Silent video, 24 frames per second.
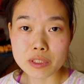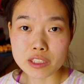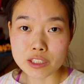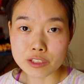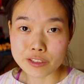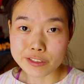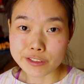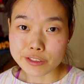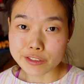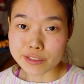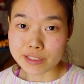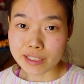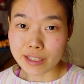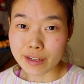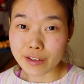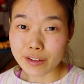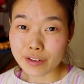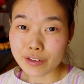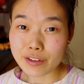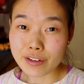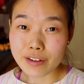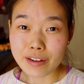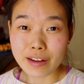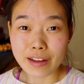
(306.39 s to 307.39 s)
until they're
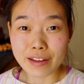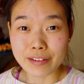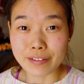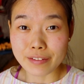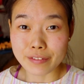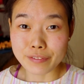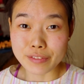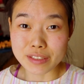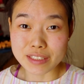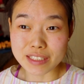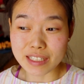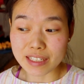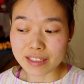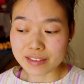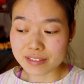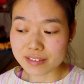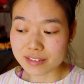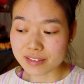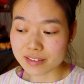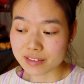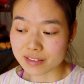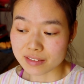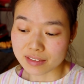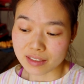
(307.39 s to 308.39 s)
tender and give a
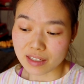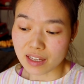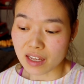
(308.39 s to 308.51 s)
taste,